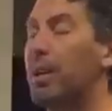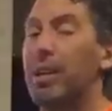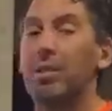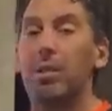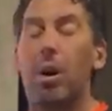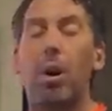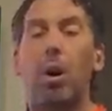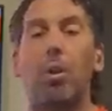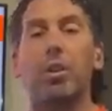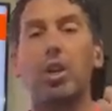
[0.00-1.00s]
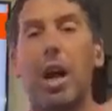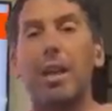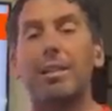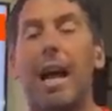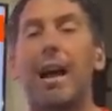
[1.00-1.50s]
springs. All the
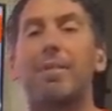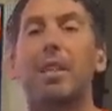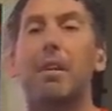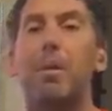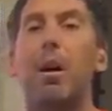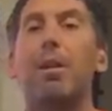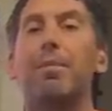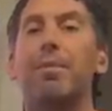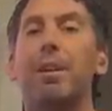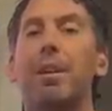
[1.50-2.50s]
shocks have to come off.